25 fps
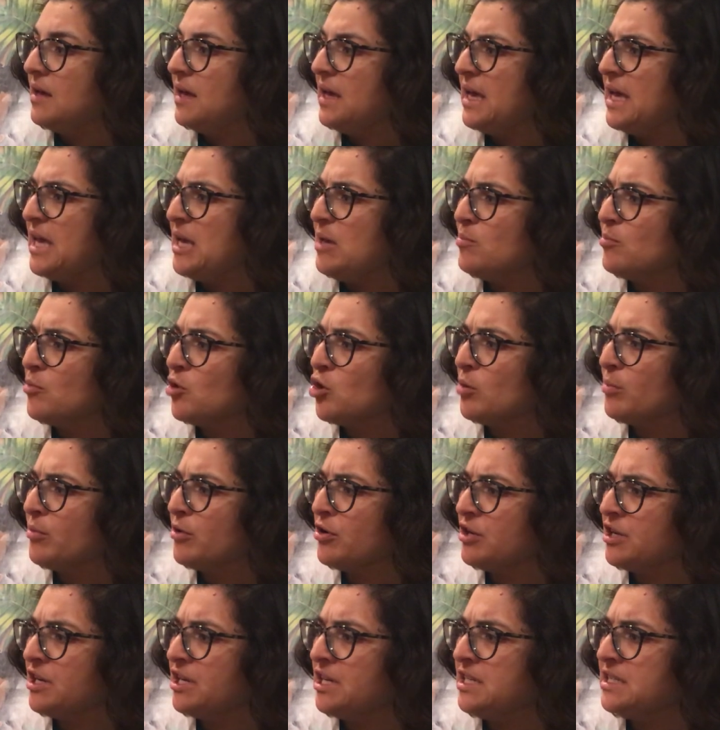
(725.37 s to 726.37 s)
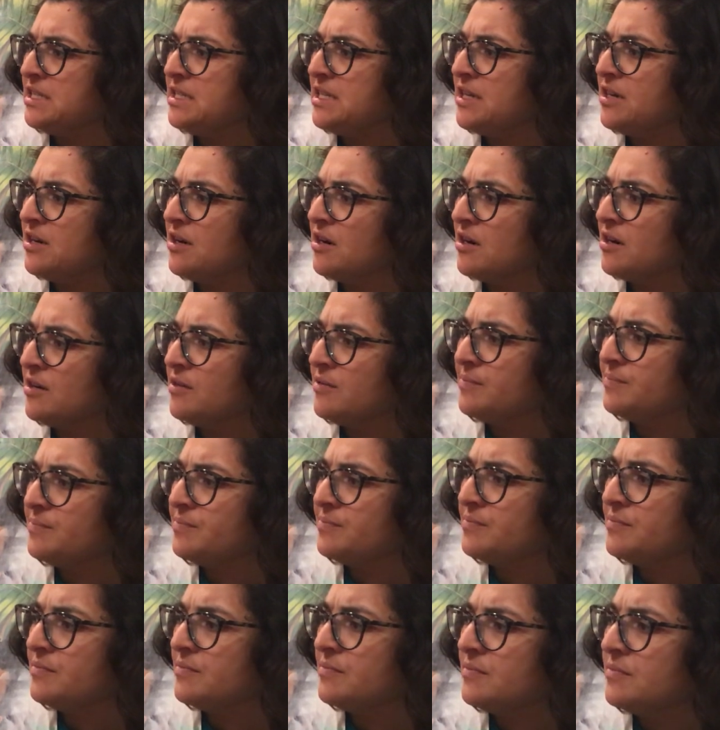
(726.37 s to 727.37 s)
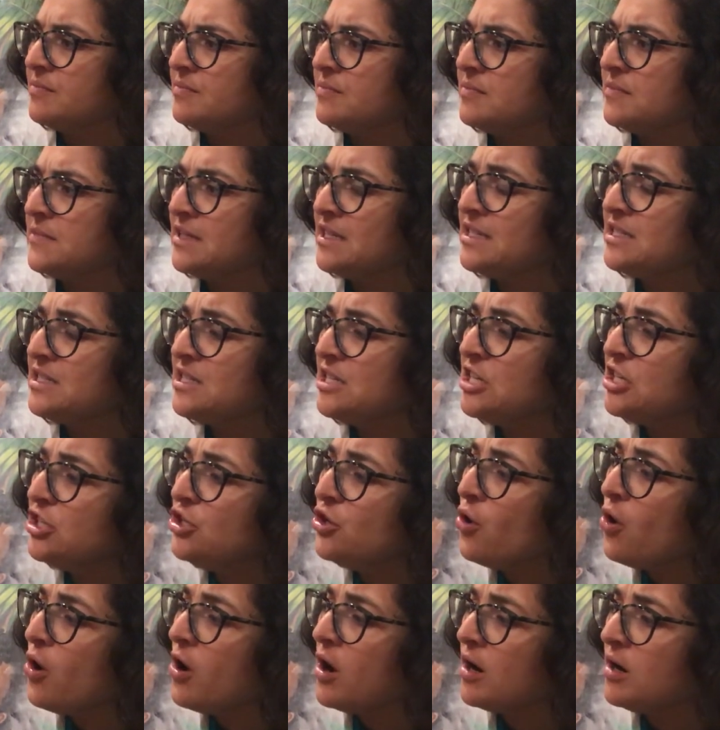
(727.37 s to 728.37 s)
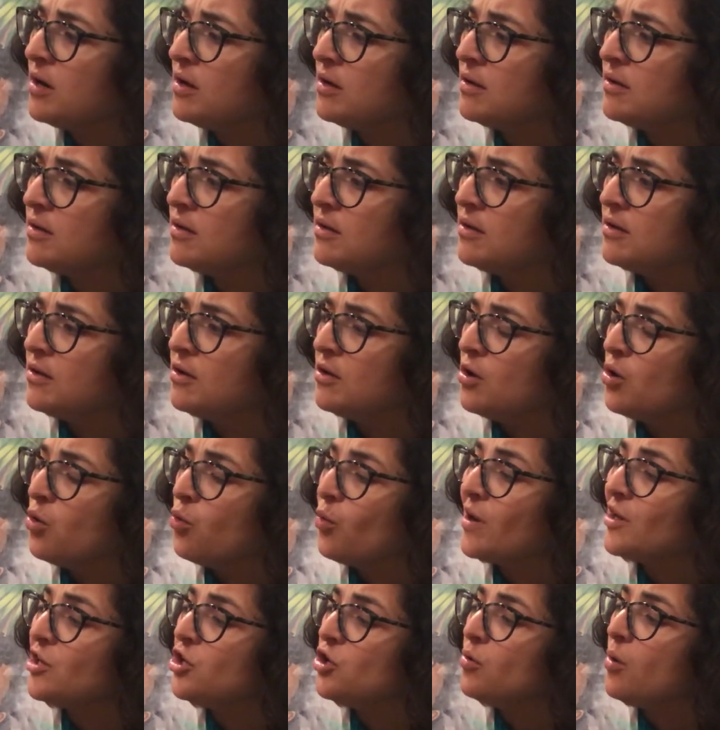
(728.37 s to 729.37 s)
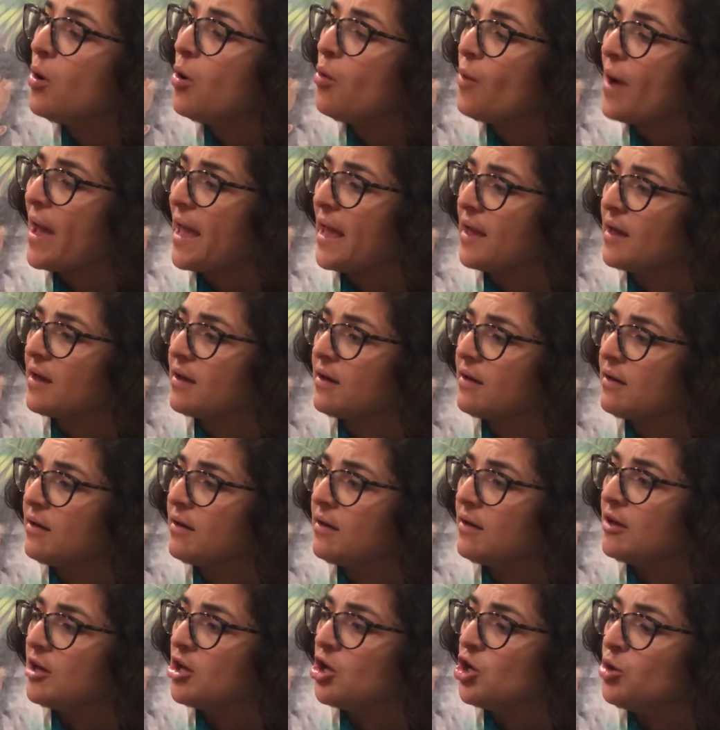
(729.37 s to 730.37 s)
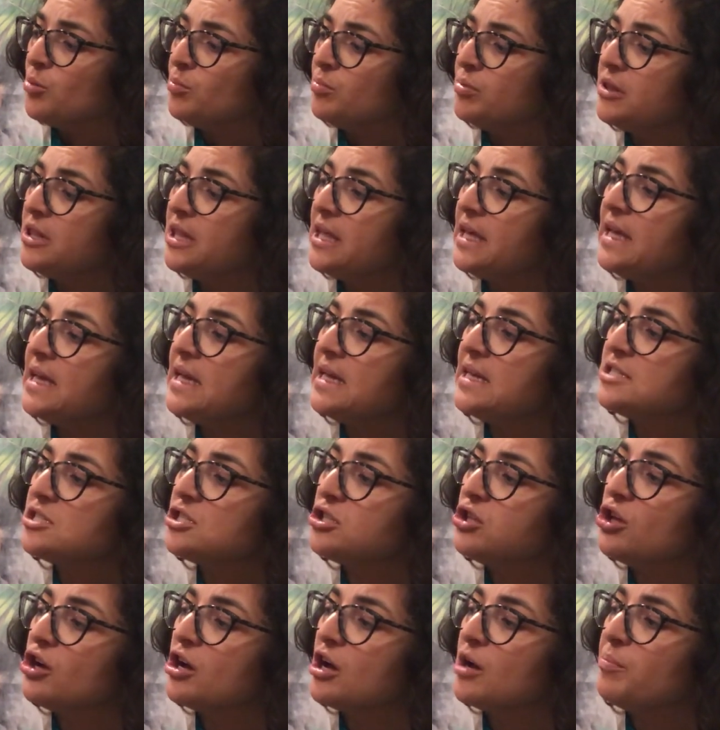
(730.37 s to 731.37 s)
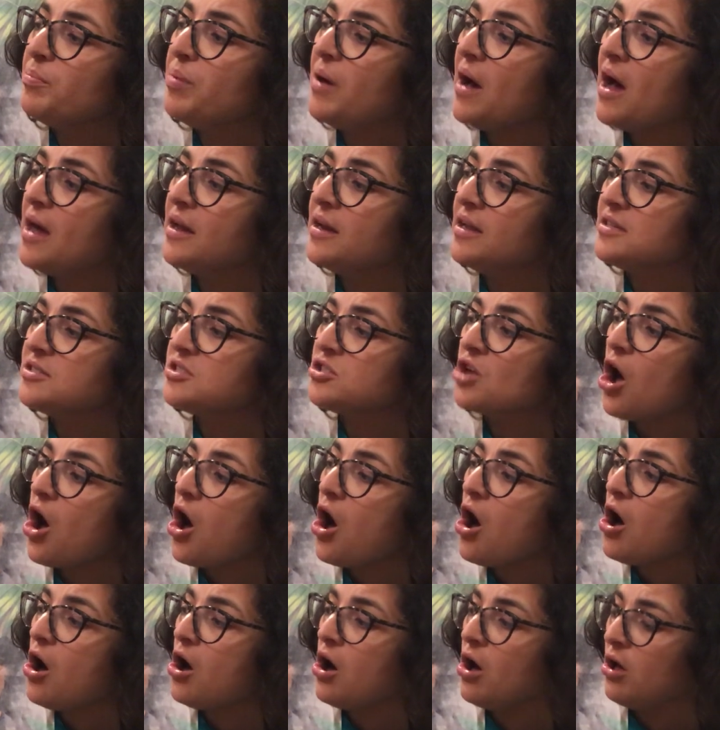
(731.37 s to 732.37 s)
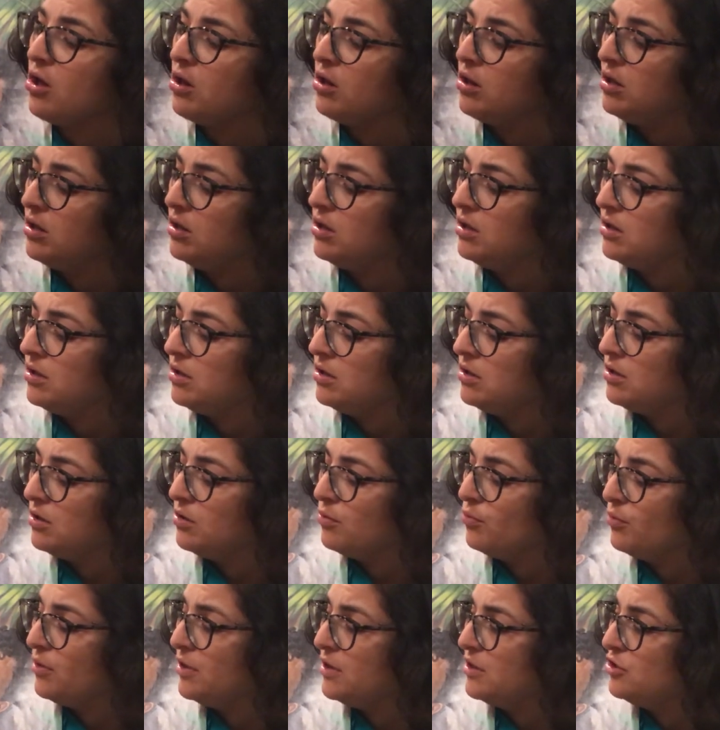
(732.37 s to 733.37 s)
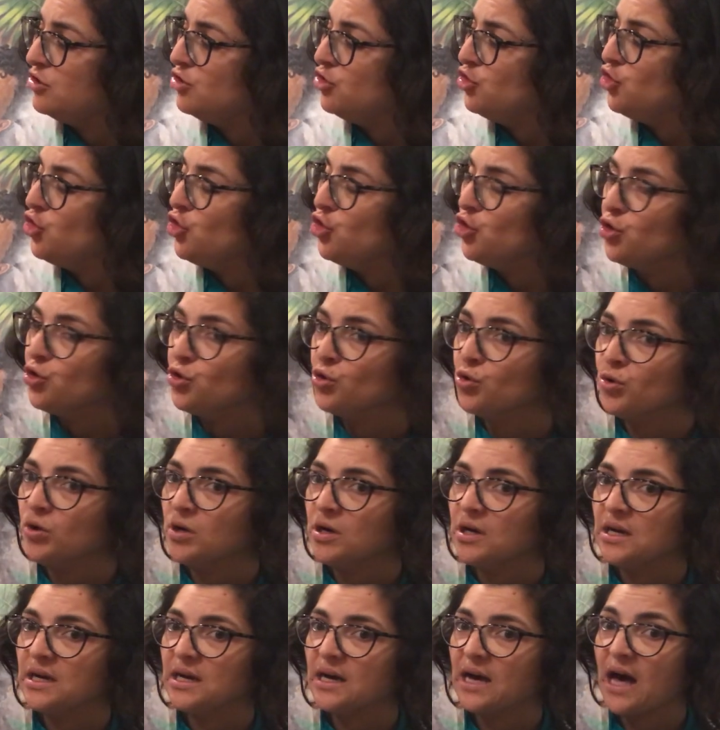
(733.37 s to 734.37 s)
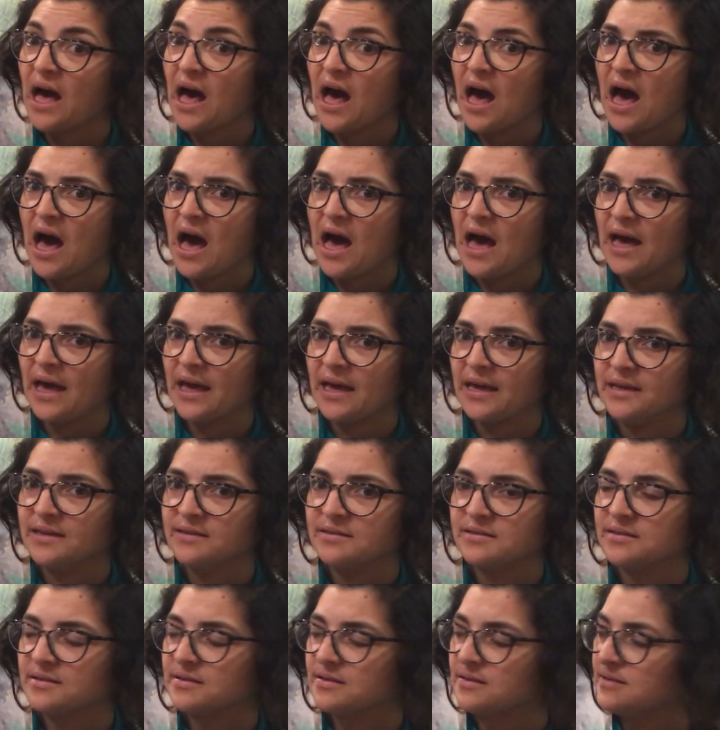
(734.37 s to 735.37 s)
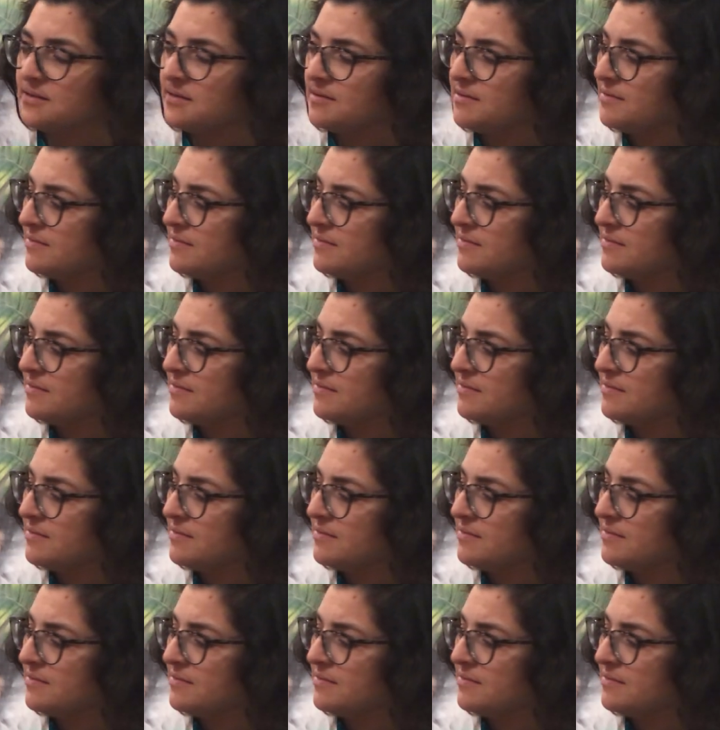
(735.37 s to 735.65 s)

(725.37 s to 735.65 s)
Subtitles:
He murmured in his ear, "Senor, when you awake, please look upon us all with new eyes."